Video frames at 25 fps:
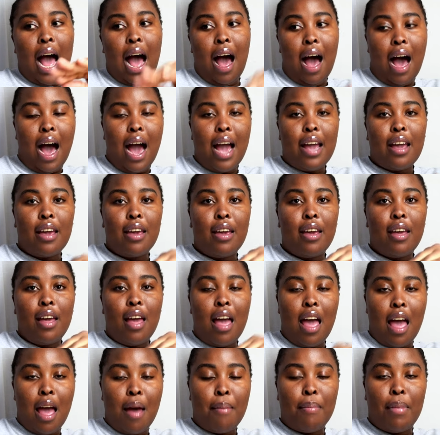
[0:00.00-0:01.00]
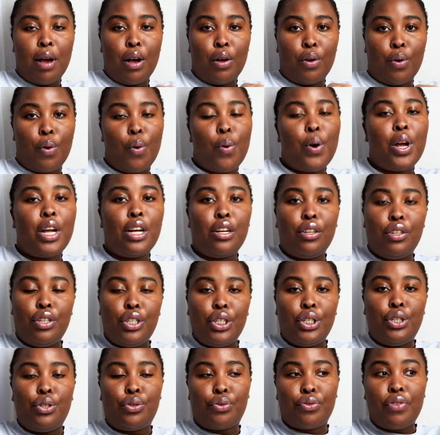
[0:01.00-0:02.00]
I am going
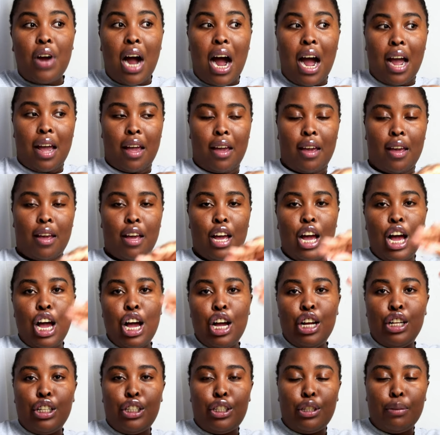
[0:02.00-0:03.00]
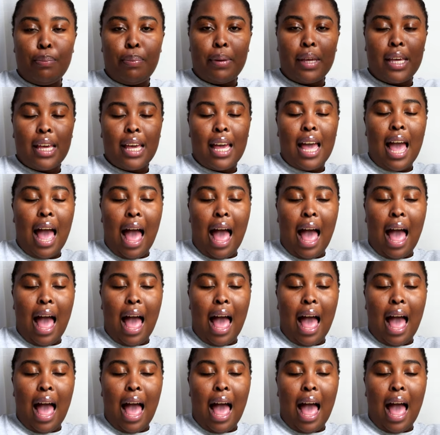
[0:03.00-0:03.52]
to try to be